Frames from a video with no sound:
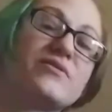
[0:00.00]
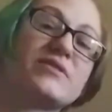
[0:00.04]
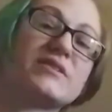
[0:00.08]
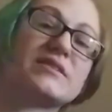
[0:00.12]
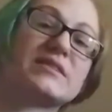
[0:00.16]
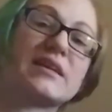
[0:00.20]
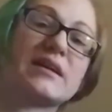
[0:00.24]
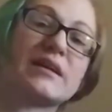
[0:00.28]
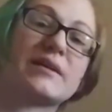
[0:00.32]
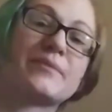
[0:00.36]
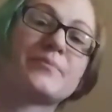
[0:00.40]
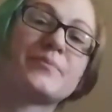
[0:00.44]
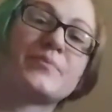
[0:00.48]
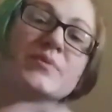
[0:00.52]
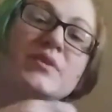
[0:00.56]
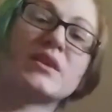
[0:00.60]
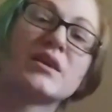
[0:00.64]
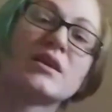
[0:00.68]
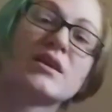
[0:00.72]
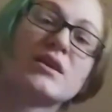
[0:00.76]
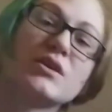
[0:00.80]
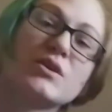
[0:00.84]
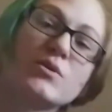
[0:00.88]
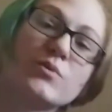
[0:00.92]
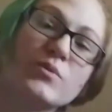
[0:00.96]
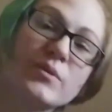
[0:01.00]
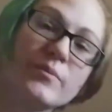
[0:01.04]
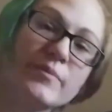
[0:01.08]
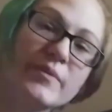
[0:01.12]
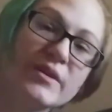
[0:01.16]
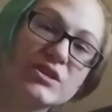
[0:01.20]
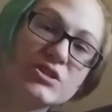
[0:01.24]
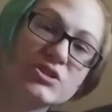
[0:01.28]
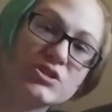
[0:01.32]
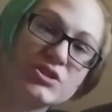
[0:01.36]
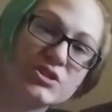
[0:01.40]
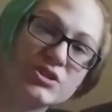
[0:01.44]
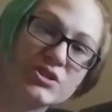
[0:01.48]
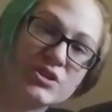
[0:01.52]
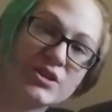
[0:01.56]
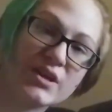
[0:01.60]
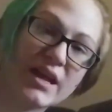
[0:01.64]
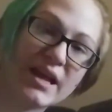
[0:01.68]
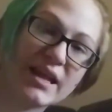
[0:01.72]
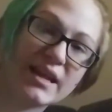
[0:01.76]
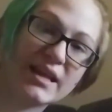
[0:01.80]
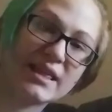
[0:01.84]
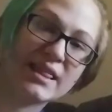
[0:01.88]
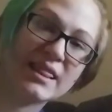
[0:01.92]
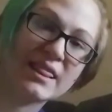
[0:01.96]
for a second. You want to make sure you're
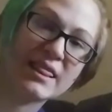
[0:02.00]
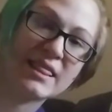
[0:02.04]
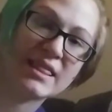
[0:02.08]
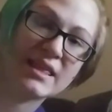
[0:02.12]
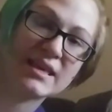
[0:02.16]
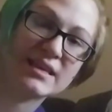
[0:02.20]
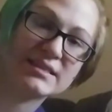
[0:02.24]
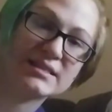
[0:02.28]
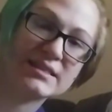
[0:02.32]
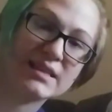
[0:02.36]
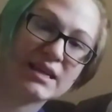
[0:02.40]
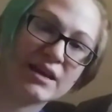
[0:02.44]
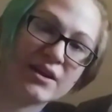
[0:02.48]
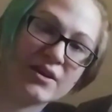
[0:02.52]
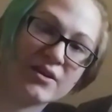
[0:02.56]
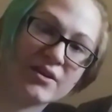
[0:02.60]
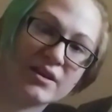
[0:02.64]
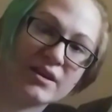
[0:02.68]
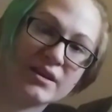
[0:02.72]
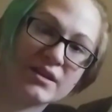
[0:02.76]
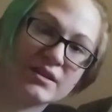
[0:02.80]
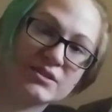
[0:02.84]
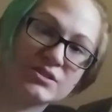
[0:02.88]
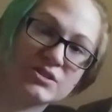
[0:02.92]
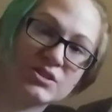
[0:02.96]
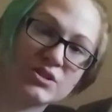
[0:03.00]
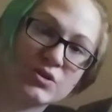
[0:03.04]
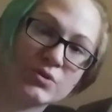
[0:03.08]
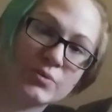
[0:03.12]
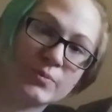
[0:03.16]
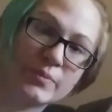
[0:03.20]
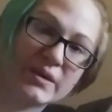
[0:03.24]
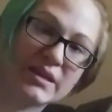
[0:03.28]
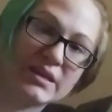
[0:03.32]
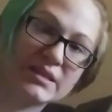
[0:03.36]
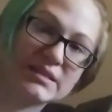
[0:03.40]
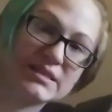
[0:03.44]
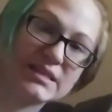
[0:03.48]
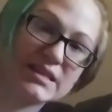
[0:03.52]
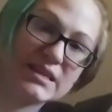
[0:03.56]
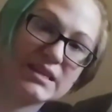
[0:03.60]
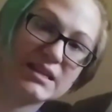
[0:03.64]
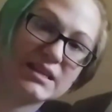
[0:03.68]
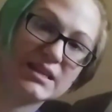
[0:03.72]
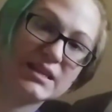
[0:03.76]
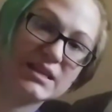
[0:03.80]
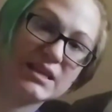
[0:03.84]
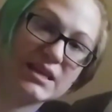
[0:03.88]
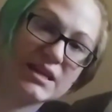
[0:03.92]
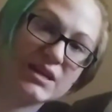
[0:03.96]
getting this area too, because in
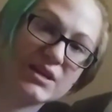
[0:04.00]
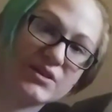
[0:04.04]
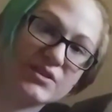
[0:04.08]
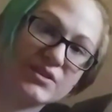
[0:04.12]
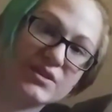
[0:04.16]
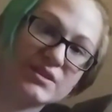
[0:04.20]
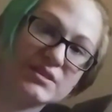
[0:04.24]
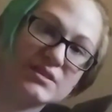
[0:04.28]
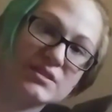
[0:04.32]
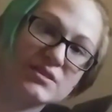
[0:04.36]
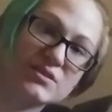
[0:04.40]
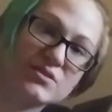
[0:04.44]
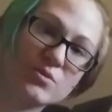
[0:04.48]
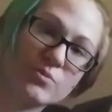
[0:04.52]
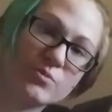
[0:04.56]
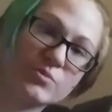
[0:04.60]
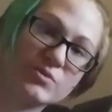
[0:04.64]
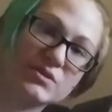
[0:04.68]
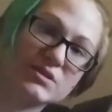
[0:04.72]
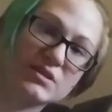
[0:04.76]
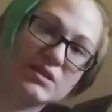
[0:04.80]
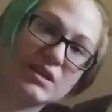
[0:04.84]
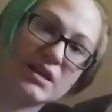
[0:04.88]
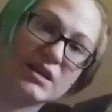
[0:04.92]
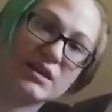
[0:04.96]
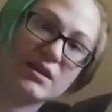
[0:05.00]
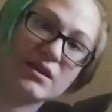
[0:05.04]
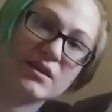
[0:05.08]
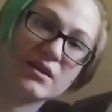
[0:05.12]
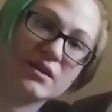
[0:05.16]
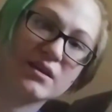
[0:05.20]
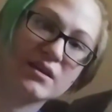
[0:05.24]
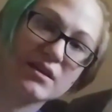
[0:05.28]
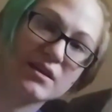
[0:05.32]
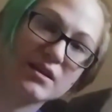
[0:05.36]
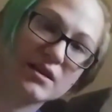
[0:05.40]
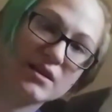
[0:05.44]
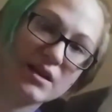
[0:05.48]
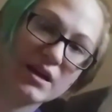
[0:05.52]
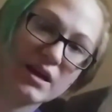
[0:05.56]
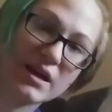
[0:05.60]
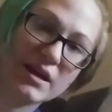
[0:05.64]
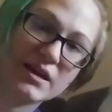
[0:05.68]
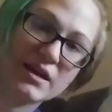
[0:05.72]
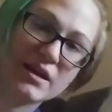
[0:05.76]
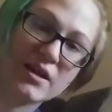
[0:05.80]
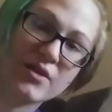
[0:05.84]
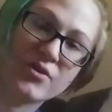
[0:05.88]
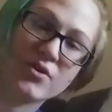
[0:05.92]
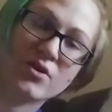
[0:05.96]
here, this is almost like
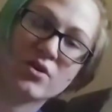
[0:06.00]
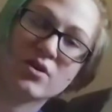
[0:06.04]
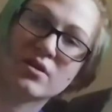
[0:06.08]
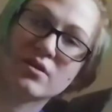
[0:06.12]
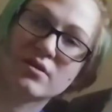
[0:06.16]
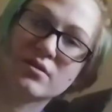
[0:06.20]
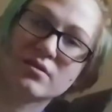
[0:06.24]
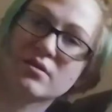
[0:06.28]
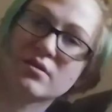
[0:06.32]
another